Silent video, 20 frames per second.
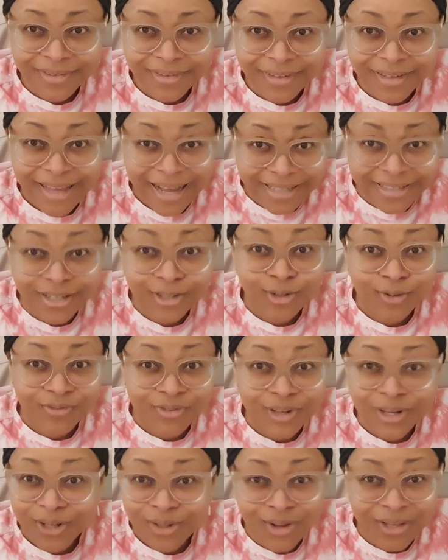He has a lot
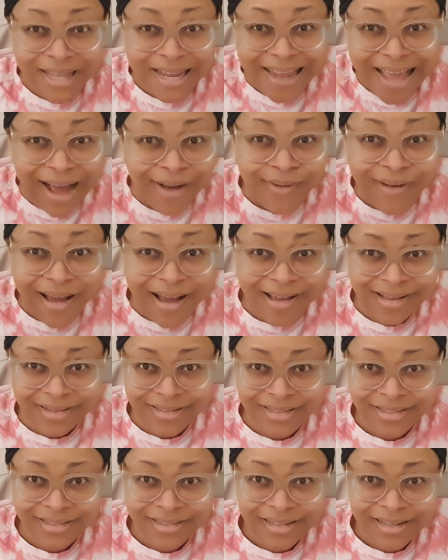of, not anyhow
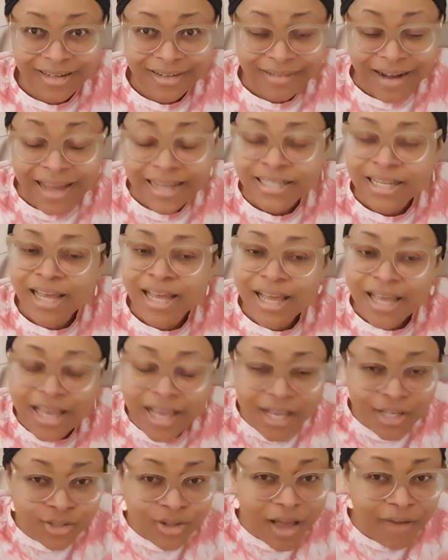cars, right?
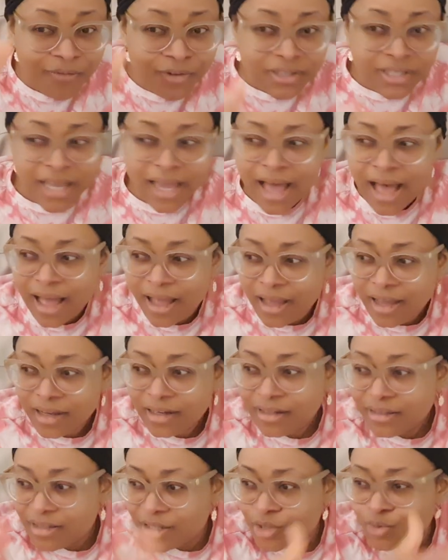He's not even saying,
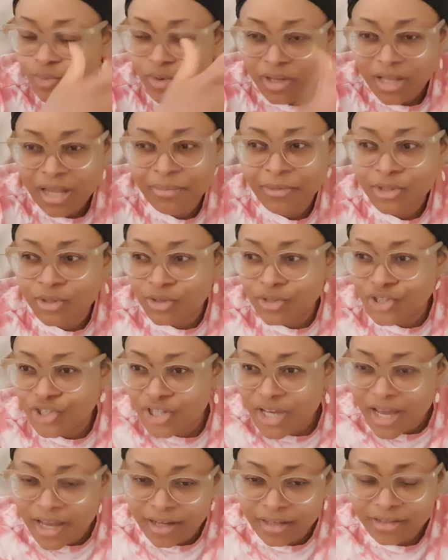this one, let me just
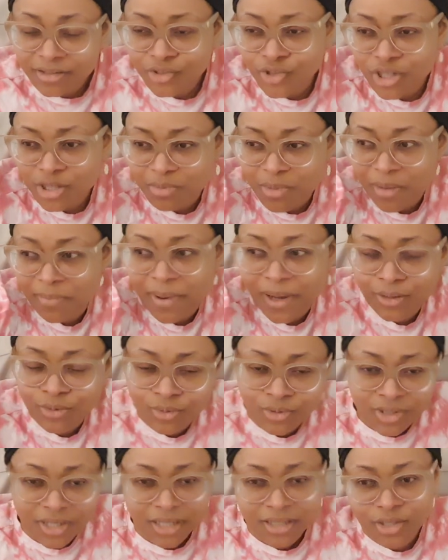share. Church member,
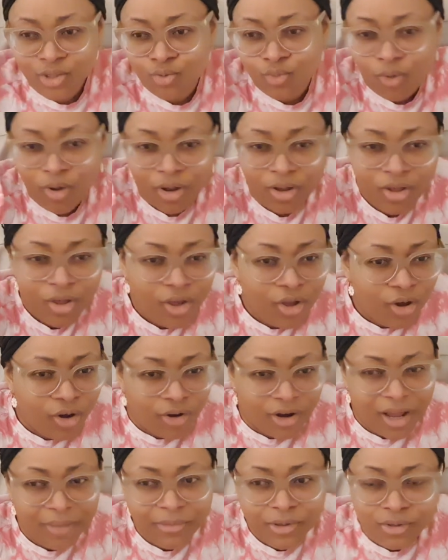you take this one,
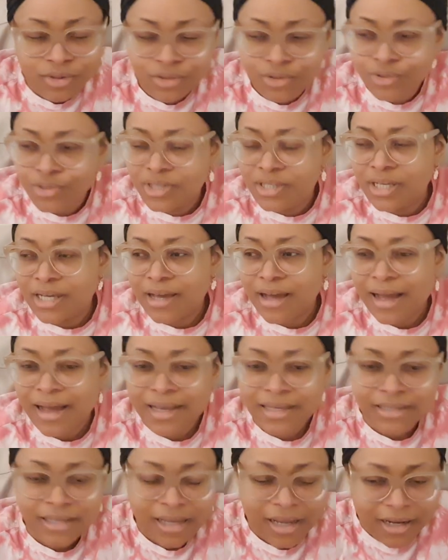or let me reduce the
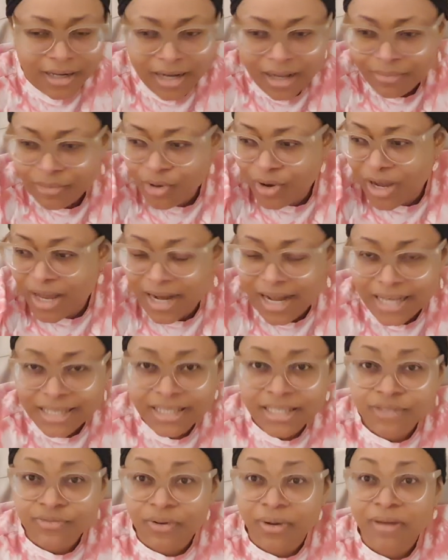cars. Let me organize
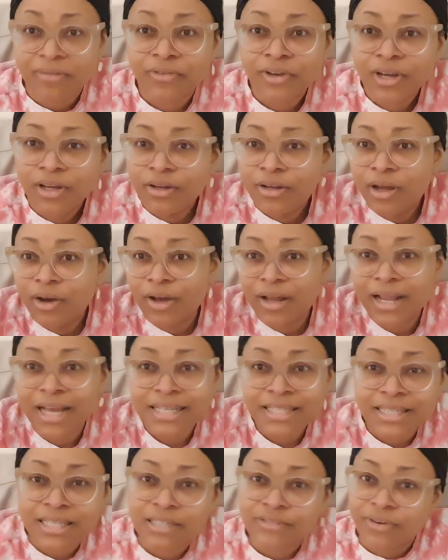this
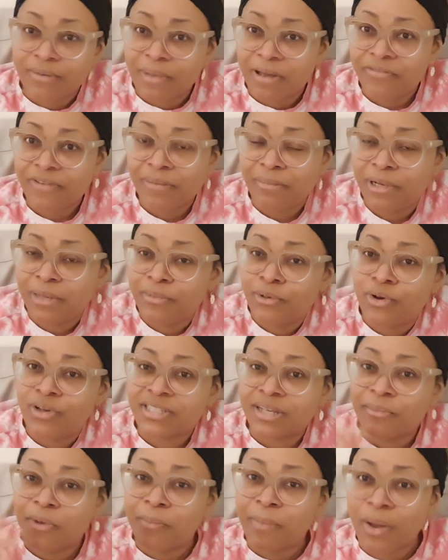for my family because
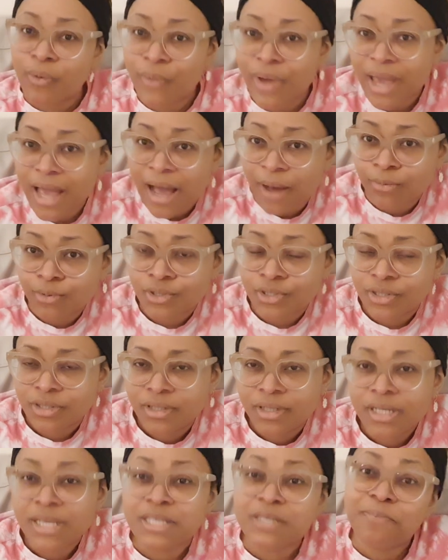I'm on my way out.
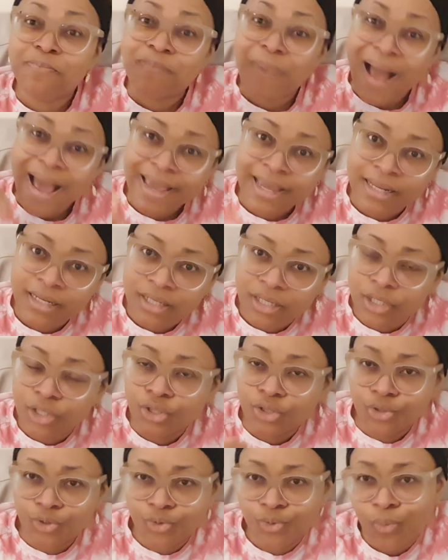He's buying a
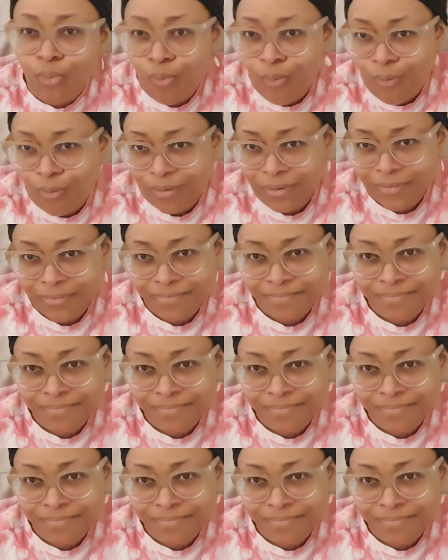new one.